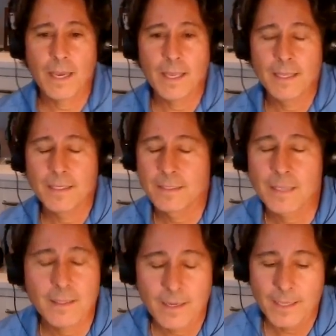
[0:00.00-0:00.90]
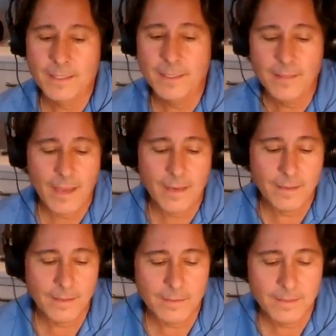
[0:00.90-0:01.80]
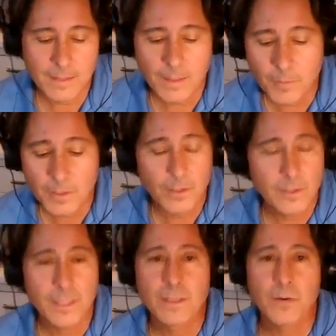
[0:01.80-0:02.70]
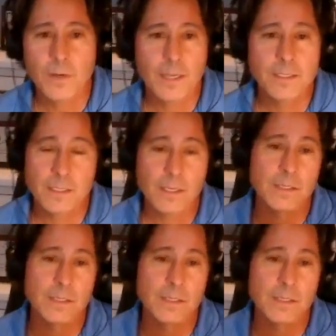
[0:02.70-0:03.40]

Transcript: it's not that I did that deliberately or didn't do it. I just had